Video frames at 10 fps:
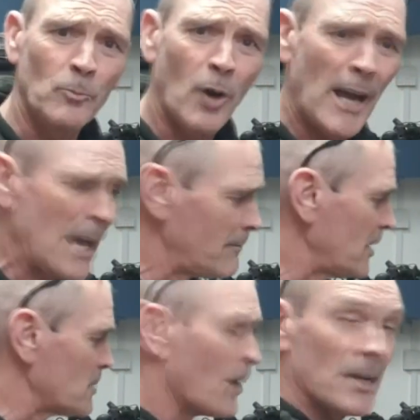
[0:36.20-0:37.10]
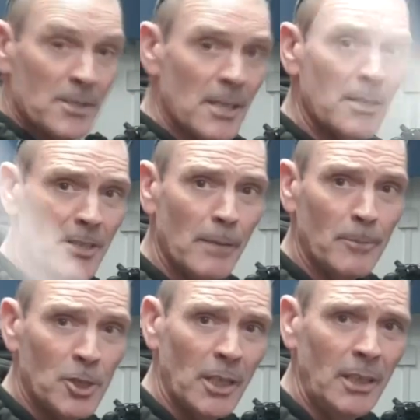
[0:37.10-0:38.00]
what I have is my C N C
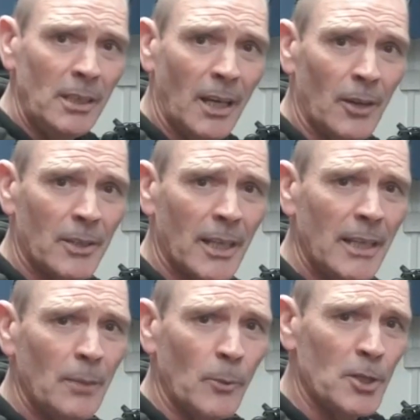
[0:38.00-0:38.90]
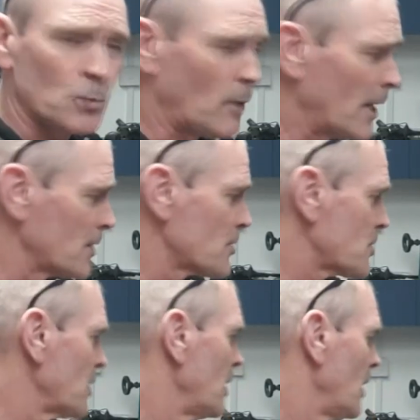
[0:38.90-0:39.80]
machine, okay, which runs